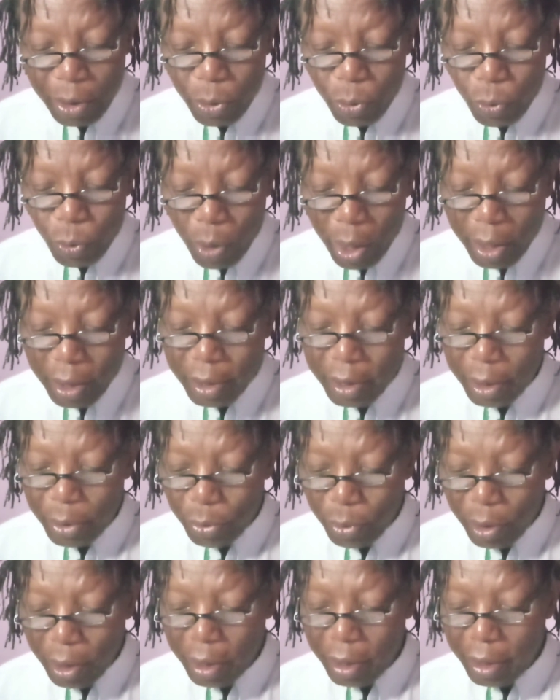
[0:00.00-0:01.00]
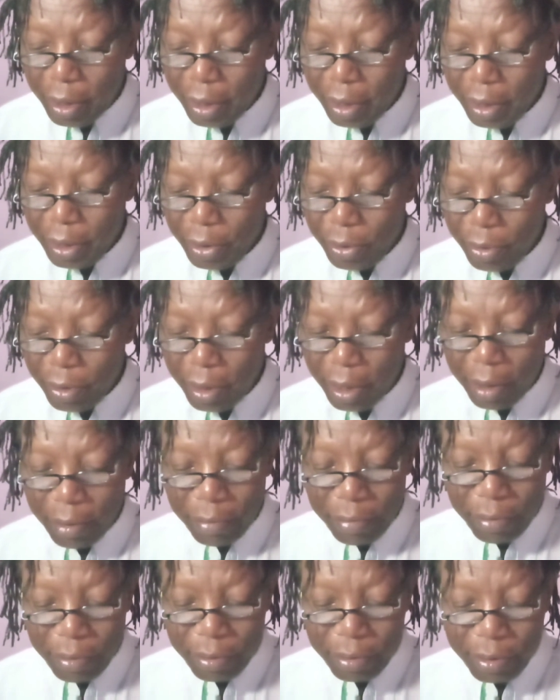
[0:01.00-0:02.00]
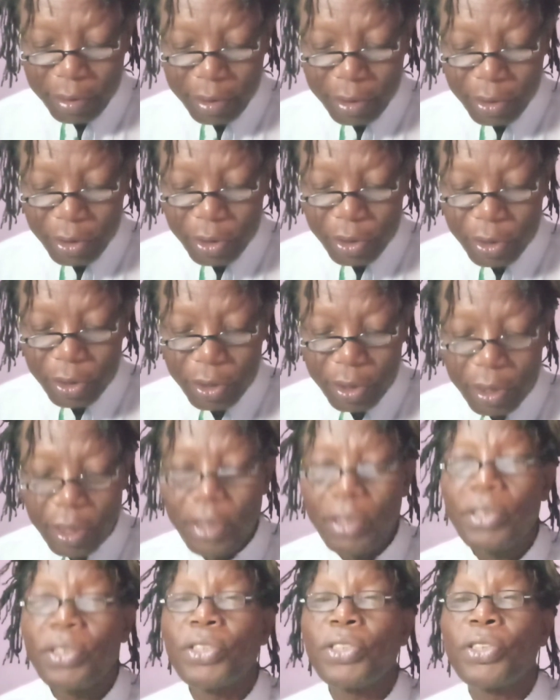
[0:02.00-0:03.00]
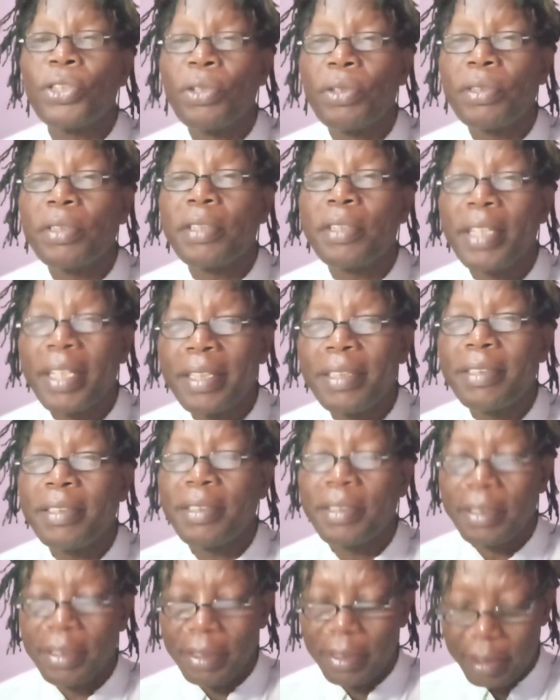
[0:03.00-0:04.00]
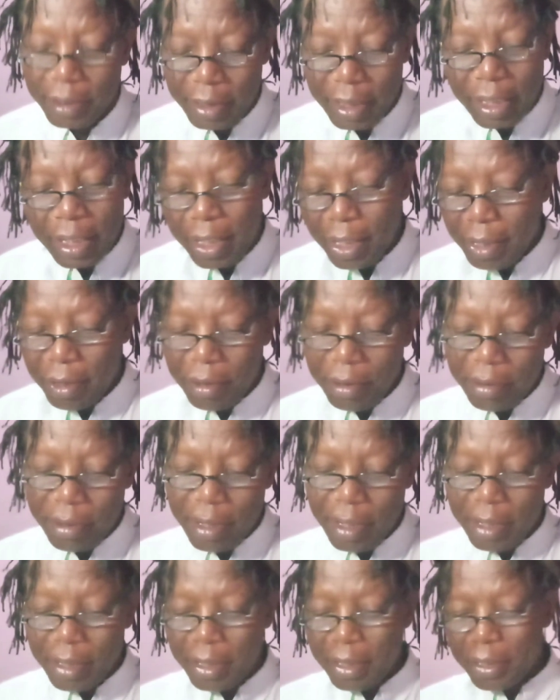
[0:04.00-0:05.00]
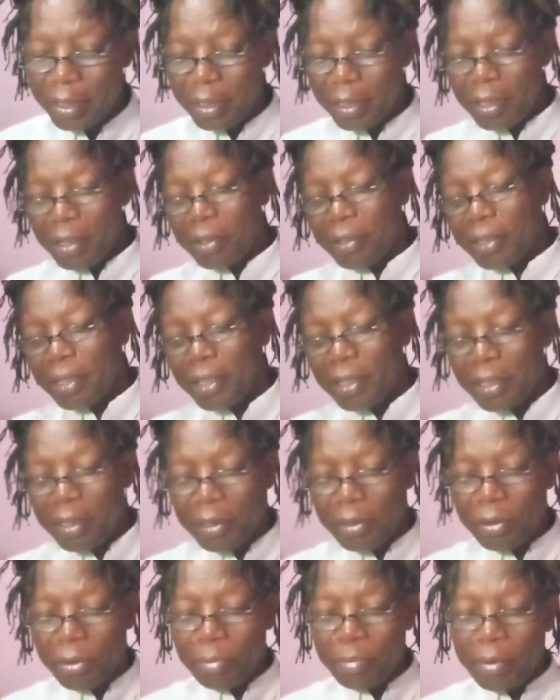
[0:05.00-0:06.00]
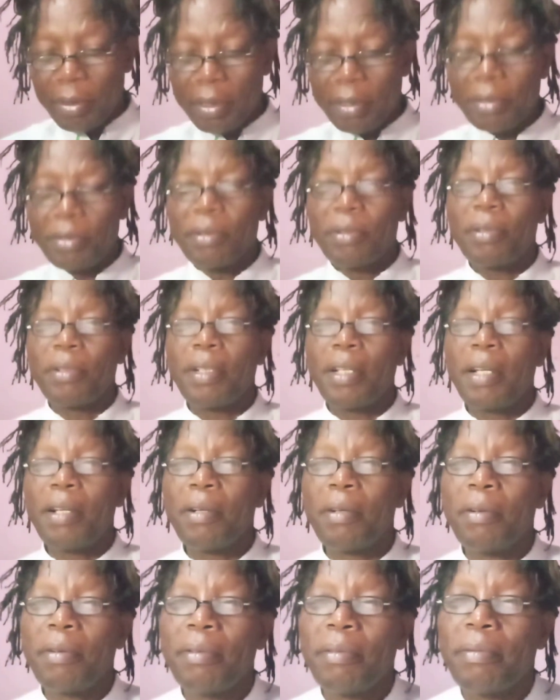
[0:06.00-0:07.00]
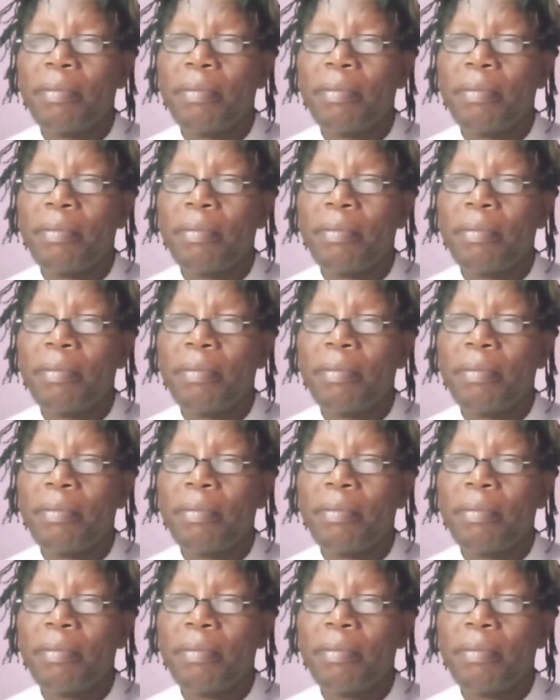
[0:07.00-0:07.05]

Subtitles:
Why is the weak nuclear force short range? Oh, that is now another topic. So now